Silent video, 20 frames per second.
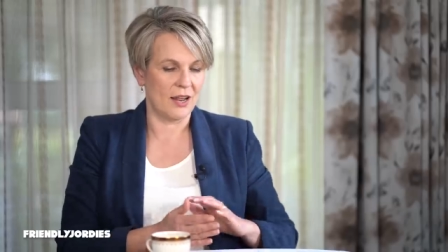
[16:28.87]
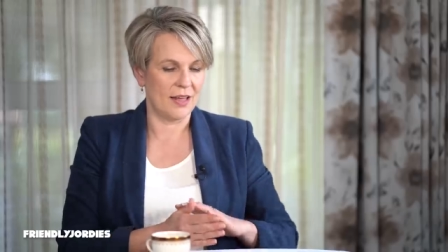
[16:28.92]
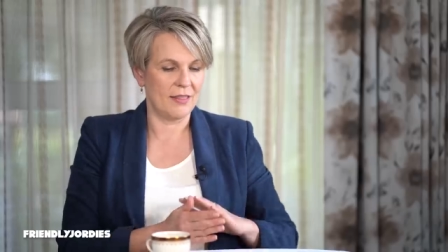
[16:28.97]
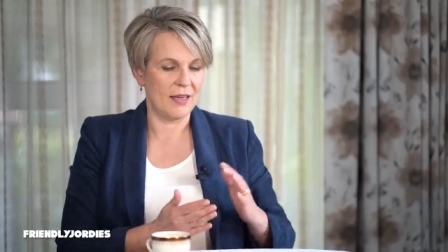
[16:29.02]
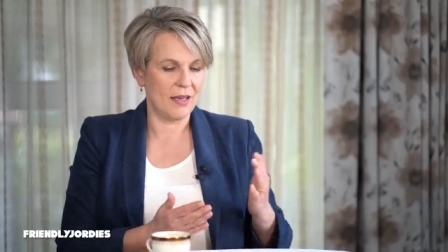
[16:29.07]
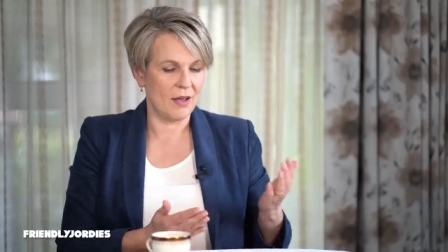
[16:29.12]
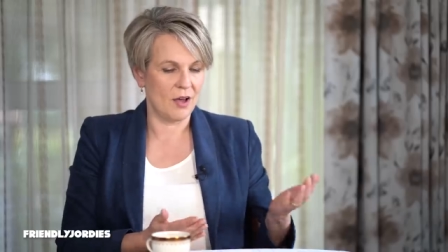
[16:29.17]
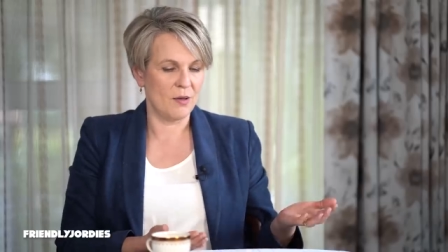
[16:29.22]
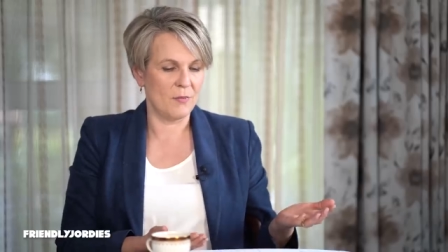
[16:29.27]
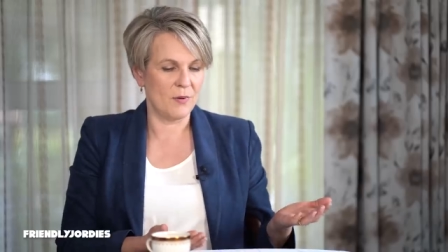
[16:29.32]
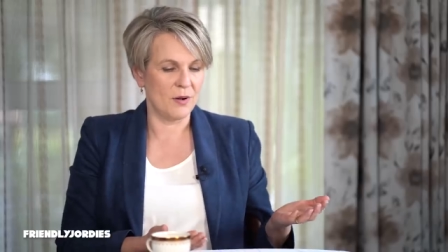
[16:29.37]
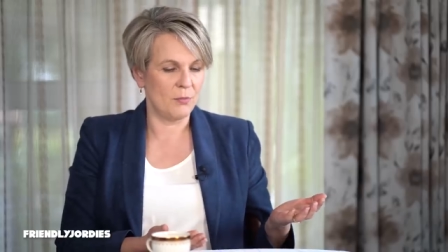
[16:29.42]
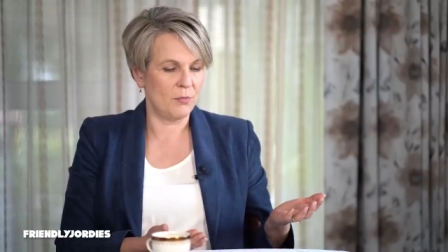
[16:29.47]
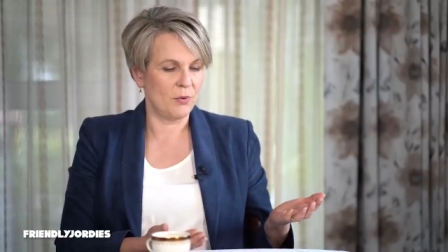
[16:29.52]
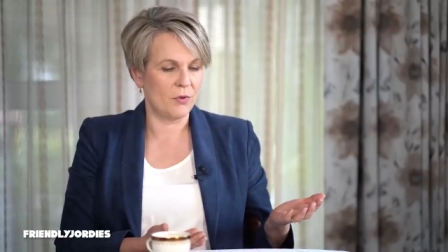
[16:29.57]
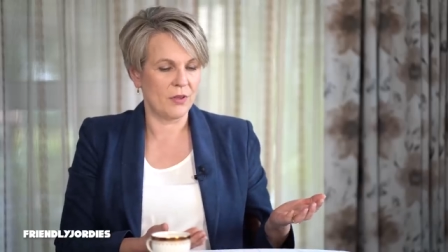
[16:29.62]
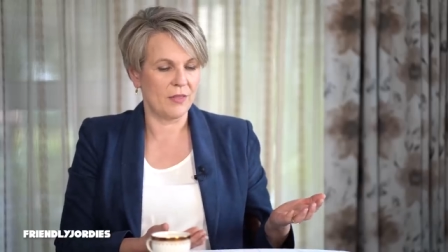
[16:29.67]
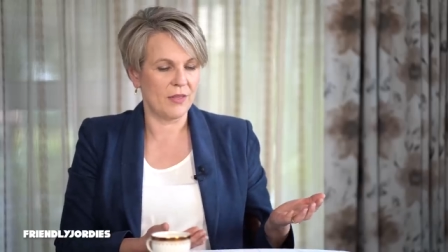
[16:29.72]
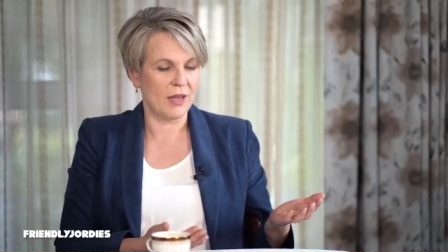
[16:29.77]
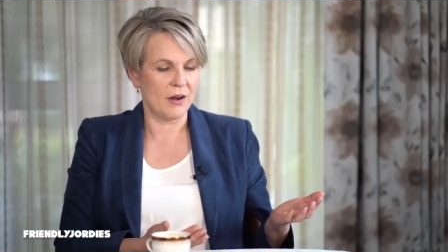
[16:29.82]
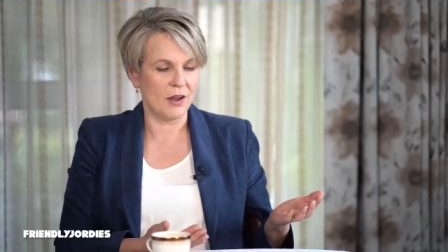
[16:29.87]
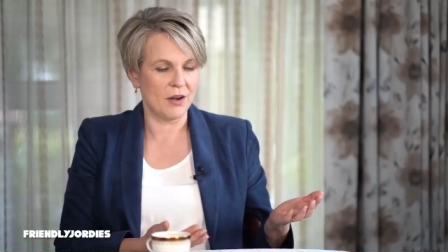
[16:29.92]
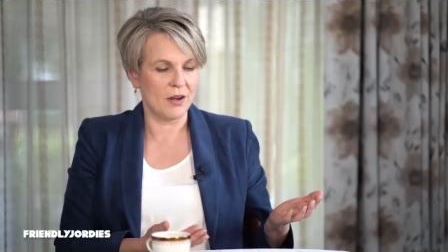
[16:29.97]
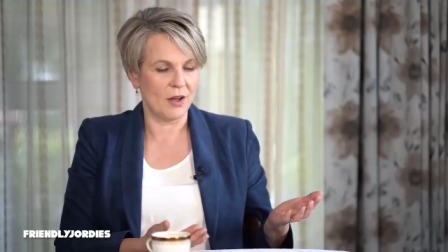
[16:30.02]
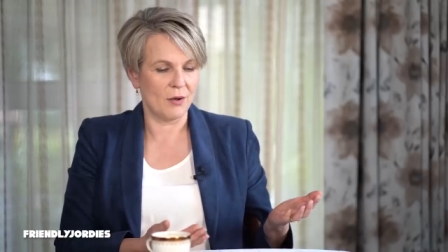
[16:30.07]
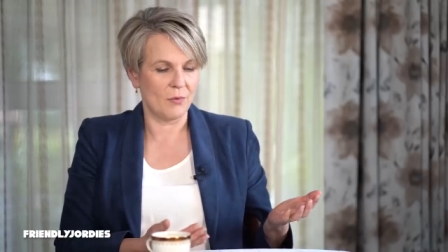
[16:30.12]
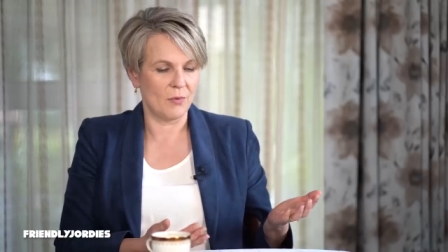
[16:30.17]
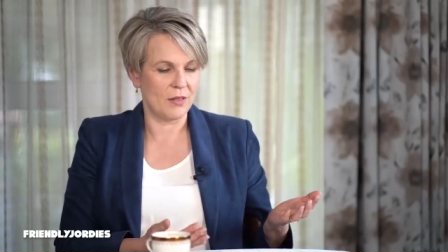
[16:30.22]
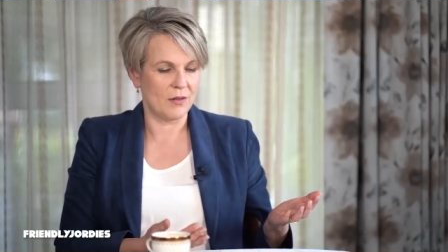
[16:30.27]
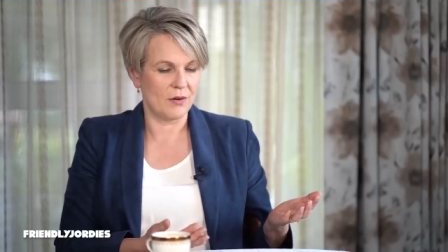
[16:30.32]
like they open a book and they don't
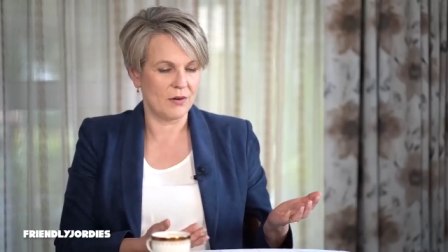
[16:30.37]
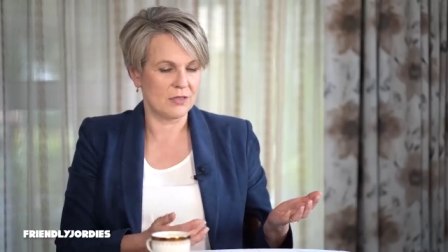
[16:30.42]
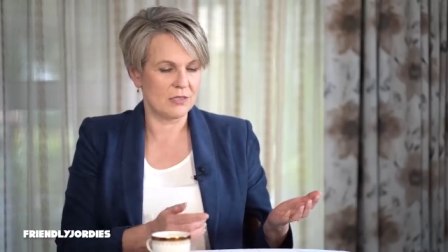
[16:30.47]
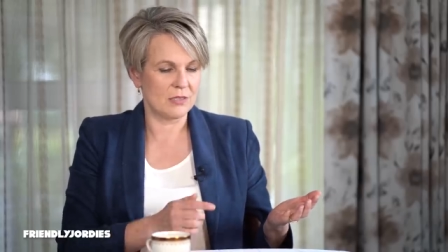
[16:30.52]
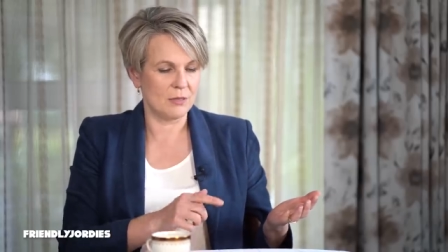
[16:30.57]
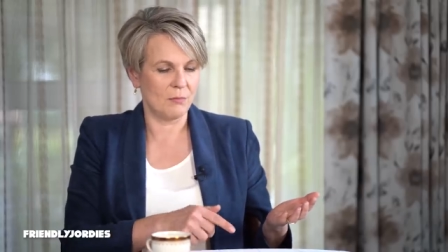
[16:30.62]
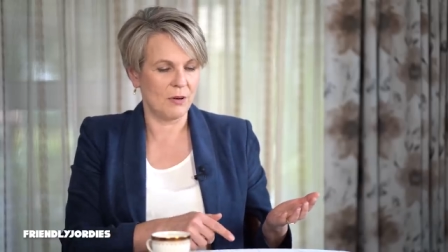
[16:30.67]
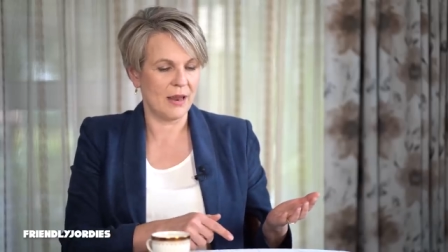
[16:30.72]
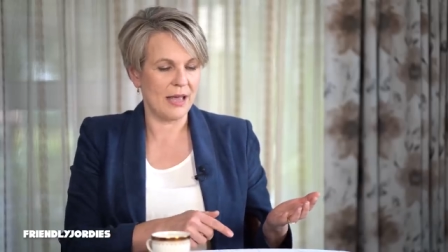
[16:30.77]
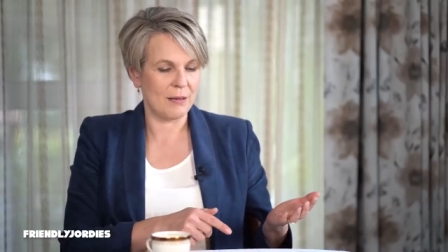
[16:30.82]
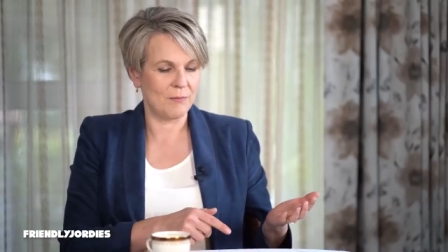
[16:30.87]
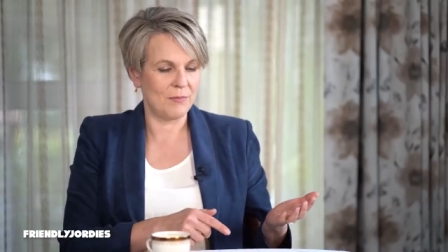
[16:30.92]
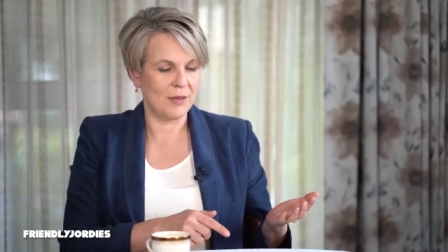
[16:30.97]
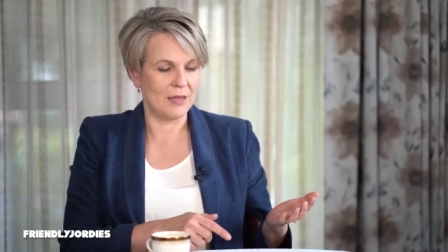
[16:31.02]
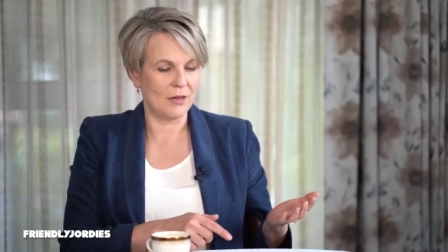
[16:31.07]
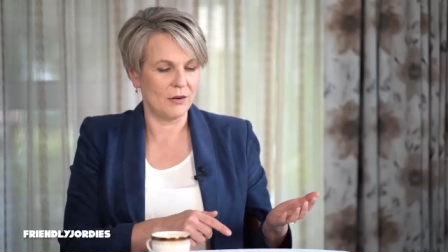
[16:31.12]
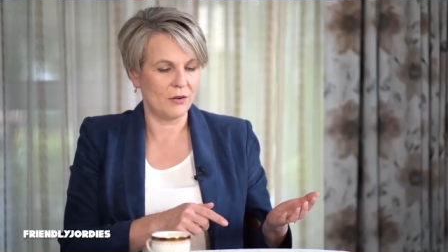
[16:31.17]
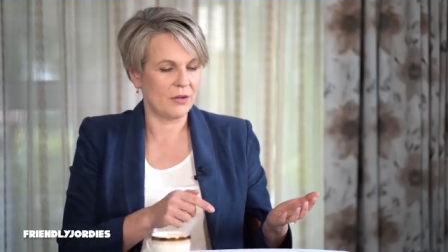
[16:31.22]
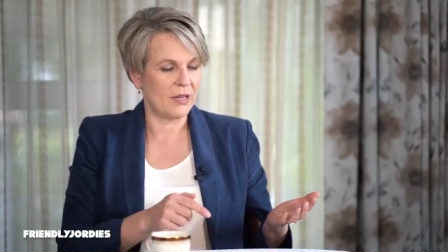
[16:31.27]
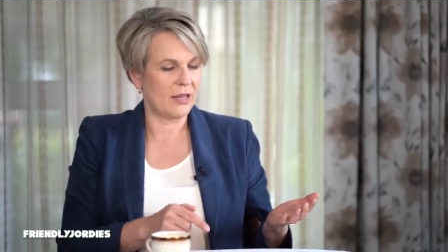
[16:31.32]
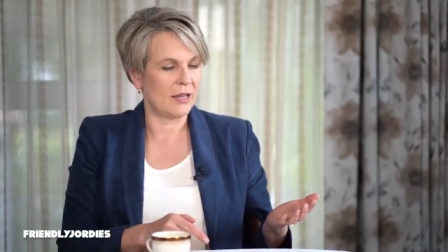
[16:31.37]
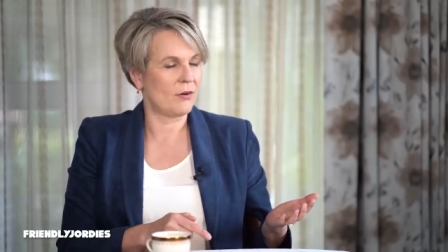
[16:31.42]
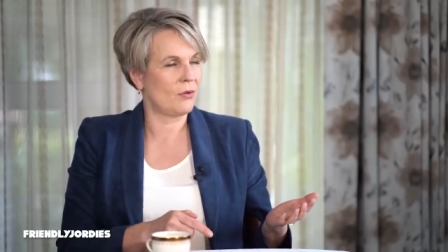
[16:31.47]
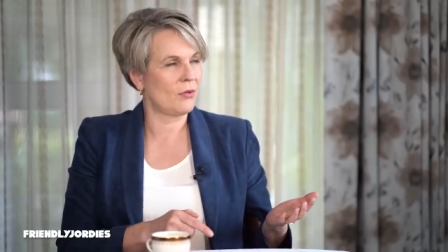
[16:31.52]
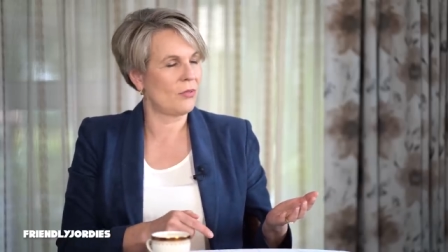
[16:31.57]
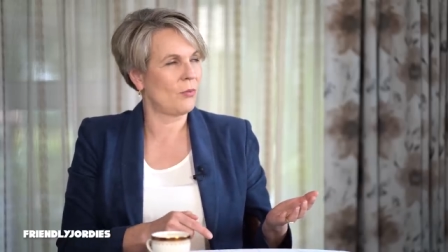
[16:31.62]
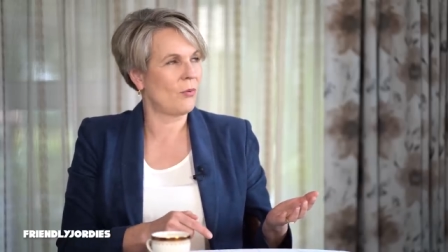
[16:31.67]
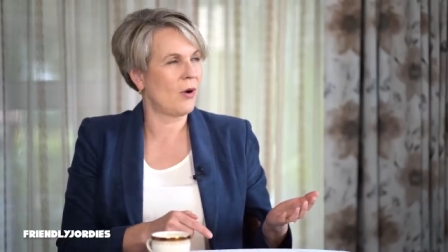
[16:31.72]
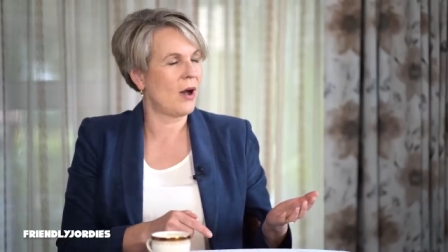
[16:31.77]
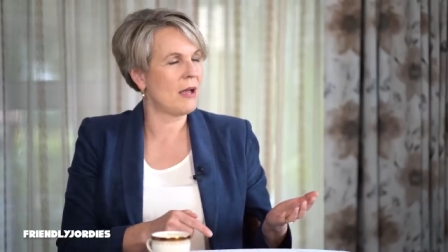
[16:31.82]
know whether it's the black bit you look at
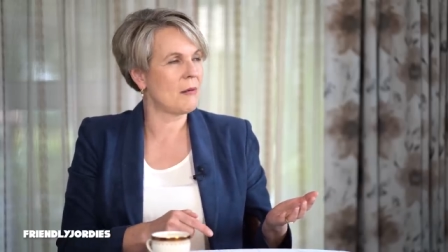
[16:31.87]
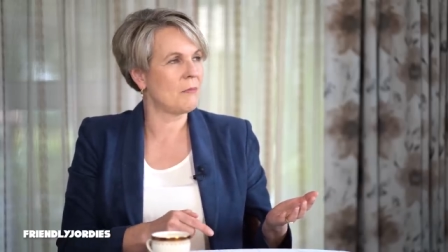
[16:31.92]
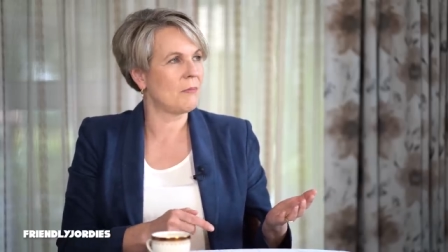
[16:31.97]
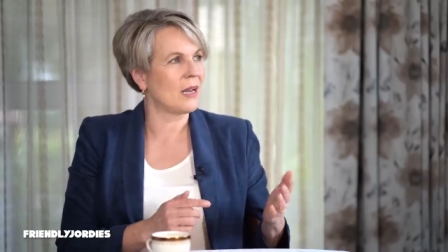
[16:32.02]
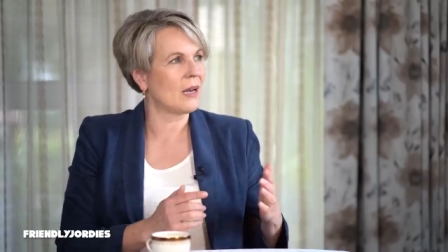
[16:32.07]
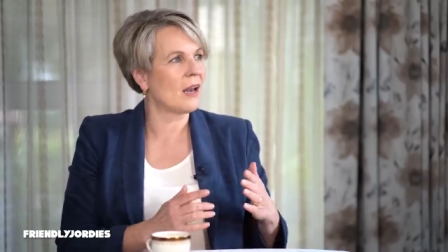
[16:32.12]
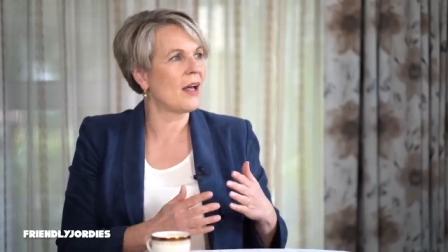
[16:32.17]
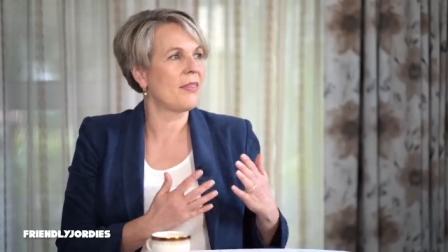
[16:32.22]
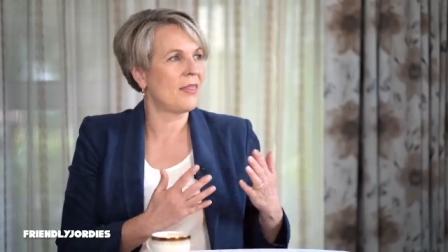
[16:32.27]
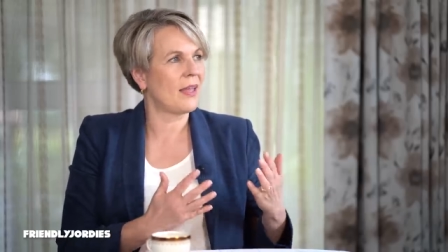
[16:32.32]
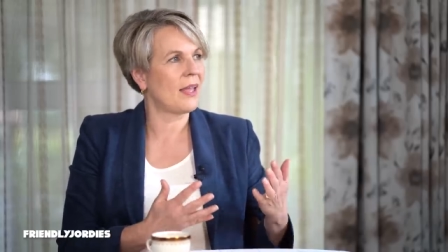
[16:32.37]
or the white bit. Like